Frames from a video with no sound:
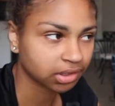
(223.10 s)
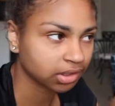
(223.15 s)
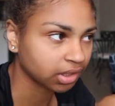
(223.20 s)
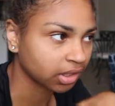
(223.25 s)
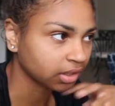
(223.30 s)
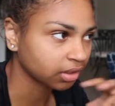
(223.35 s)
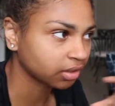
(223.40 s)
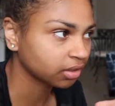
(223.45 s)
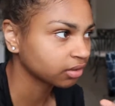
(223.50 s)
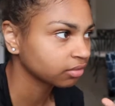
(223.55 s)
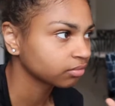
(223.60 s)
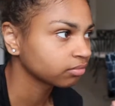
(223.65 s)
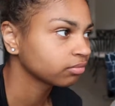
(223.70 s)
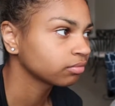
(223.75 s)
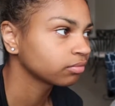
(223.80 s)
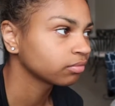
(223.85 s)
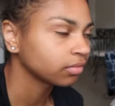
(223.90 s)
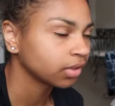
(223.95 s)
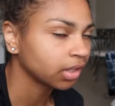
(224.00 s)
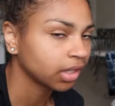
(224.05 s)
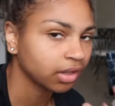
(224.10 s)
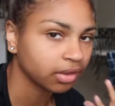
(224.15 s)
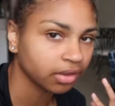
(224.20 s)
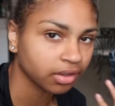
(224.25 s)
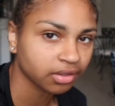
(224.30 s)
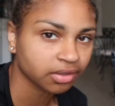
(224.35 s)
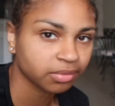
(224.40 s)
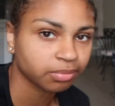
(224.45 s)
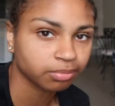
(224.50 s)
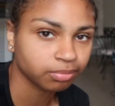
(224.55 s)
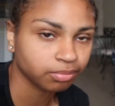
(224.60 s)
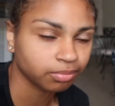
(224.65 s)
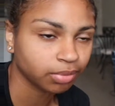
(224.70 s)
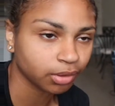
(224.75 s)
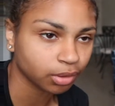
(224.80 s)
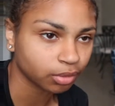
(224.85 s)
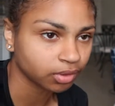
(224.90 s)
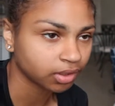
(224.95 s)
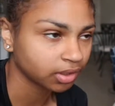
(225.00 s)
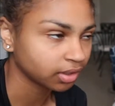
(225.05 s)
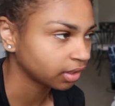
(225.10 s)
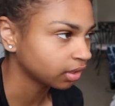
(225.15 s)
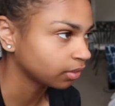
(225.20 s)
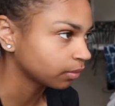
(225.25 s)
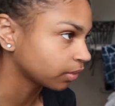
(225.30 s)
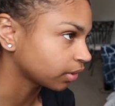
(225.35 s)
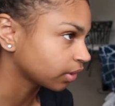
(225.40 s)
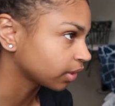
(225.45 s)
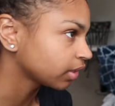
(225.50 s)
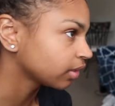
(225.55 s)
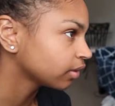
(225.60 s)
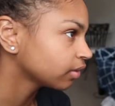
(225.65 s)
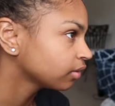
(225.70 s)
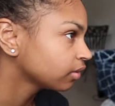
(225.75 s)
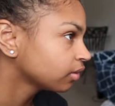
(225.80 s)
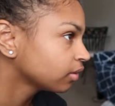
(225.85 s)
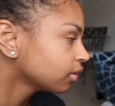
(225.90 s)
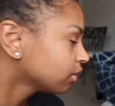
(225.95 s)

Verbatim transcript: like in this building that we're in.